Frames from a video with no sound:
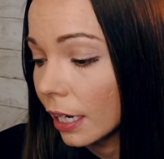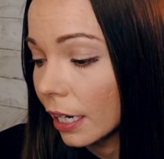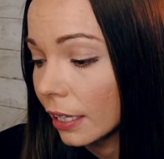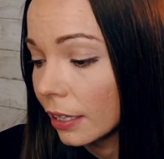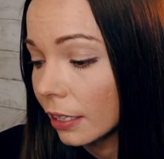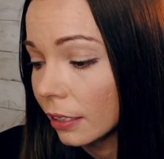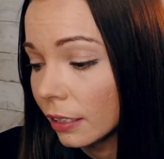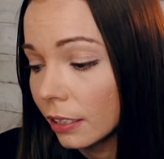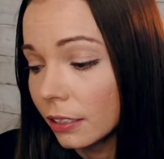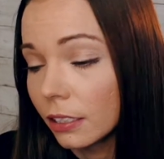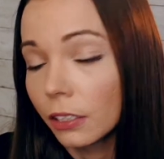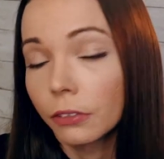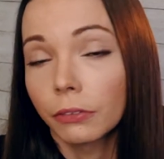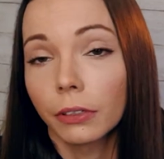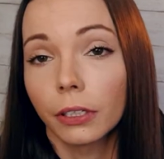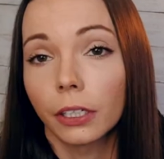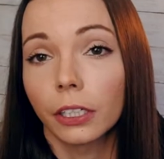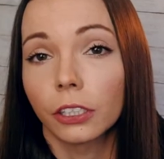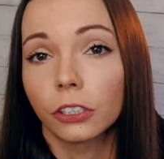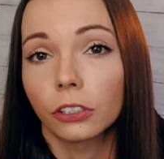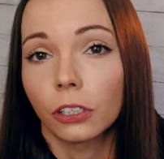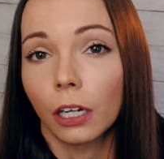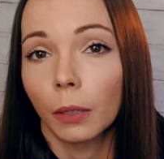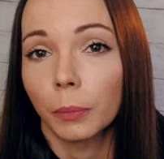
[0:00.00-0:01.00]
I think they did a really
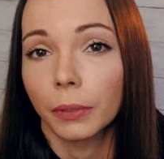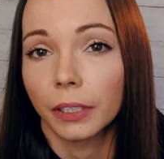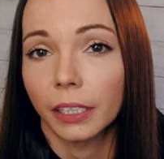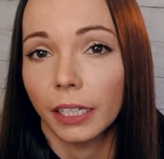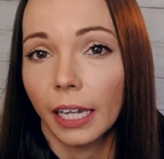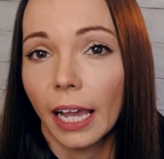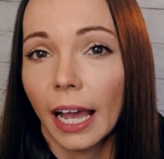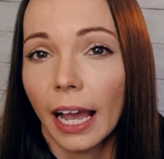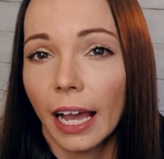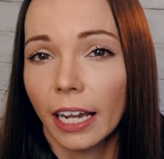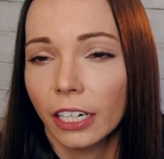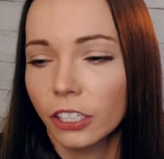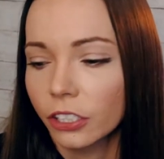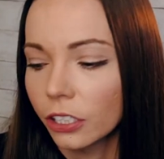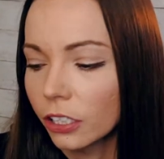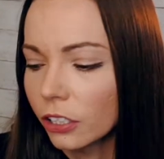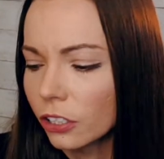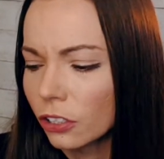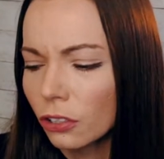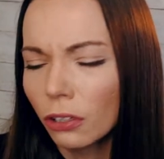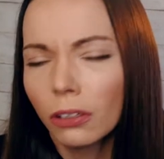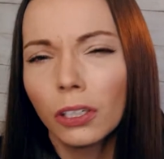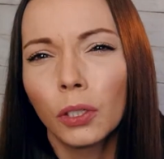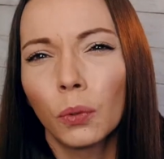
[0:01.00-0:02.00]
good job with the action.
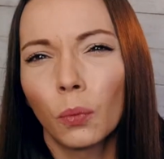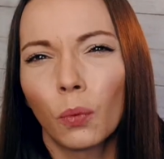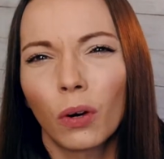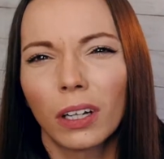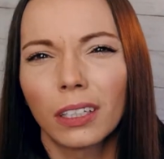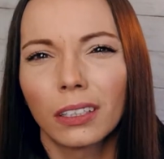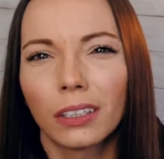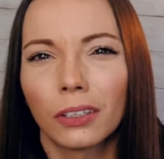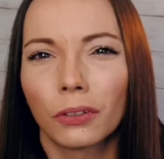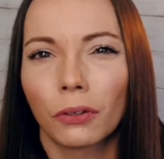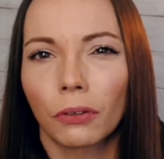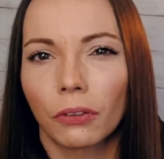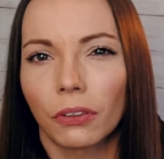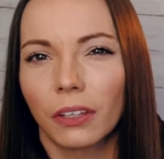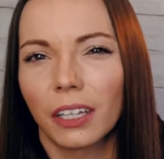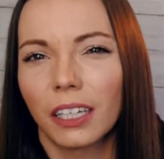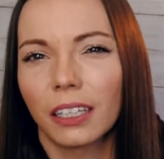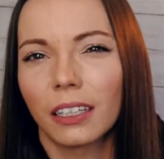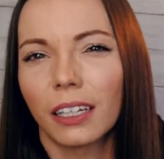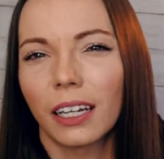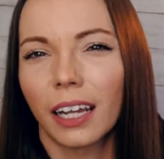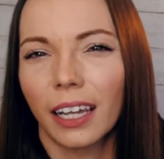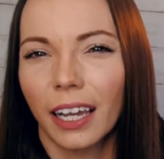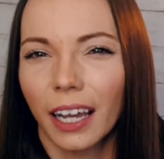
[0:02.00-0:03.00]
There's only one little
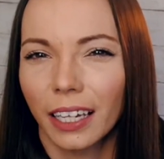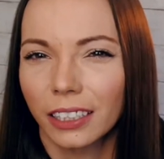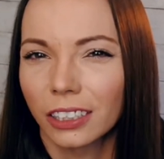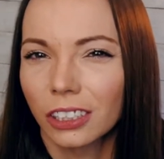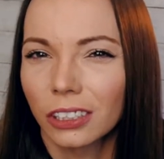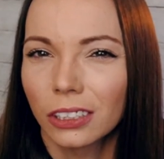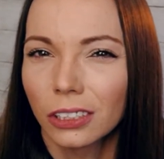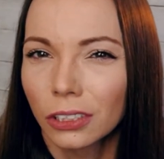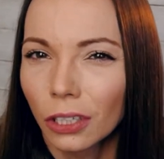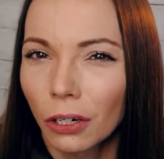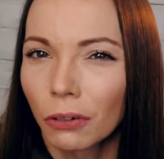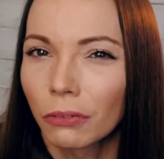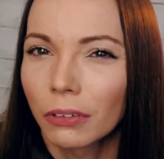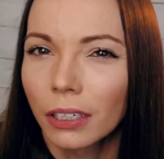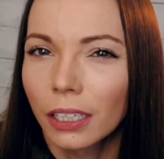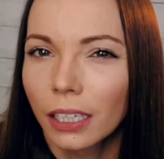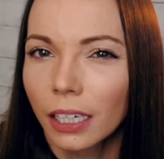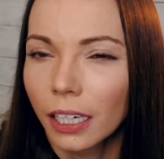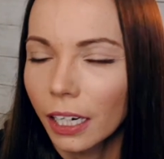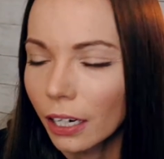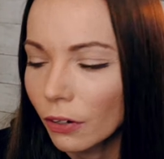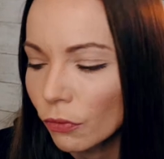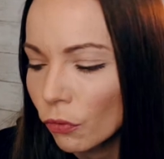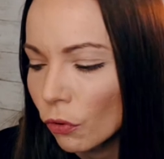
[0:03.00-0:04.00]
thing that I actually don't really
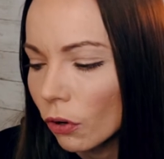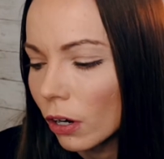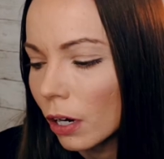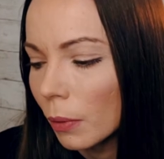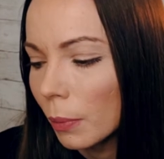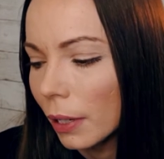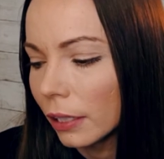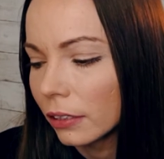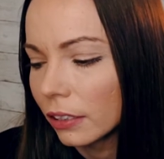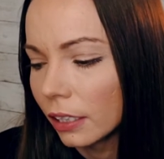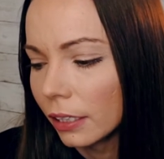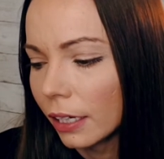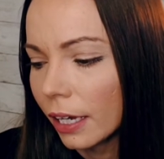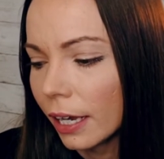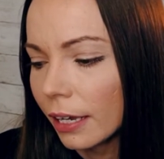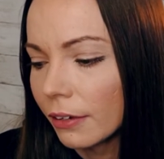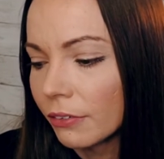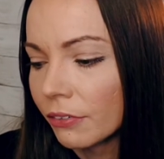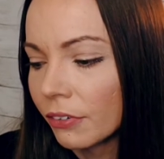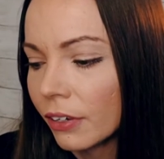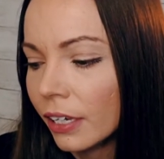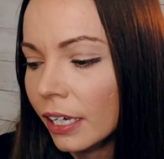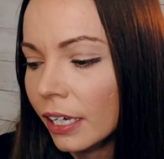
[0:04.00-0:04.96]
care for about the knife,